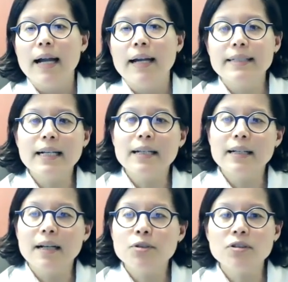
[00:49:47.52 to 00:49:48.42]
And then
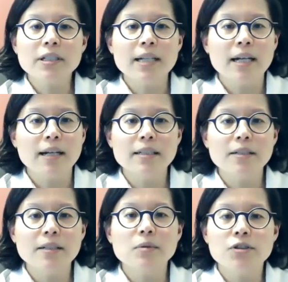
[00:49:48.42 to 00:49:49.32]
I, I'm sure Kelly
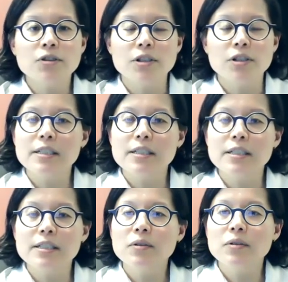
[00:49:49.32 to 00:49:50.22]
will share this with
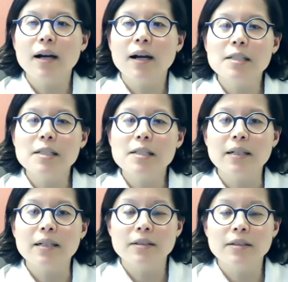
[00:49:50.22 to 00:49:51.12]
you guys, but
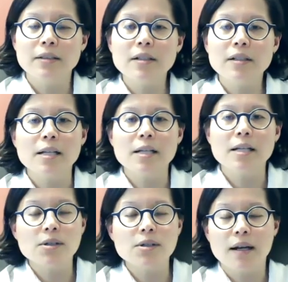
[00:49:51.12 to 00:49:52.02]
here are some
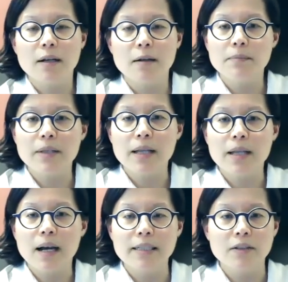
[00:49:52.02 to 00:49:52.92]
numbers um,
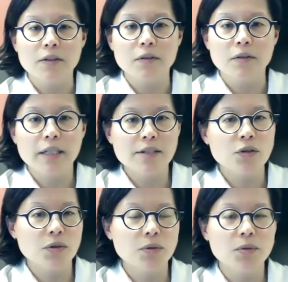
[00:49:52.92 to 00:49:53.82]
that, you know, in case
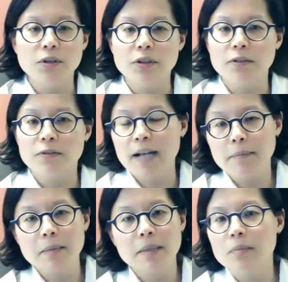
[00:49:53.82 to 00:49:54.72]
you or your
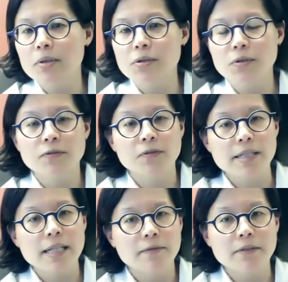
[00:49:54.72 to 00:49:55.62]
family members or
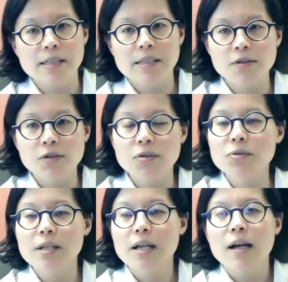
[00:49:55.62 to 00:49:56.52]
friends have these
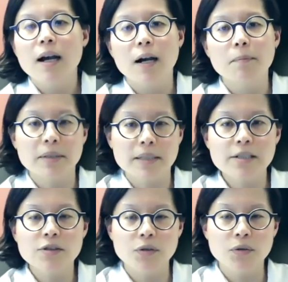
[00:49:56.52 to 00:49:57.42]
issues, uh,
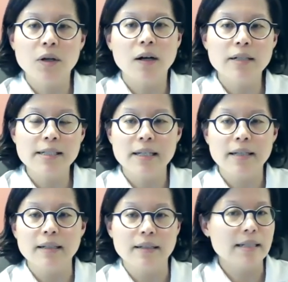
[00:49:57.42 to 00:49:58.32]
please do call us
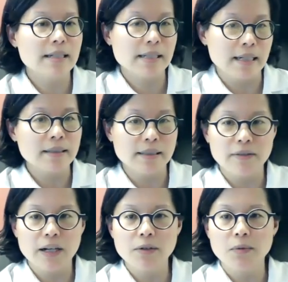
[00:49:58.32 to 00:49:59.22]
and at least get an
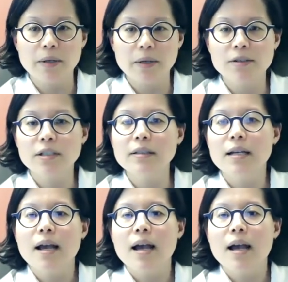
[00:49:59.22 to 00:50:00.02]
evaluation.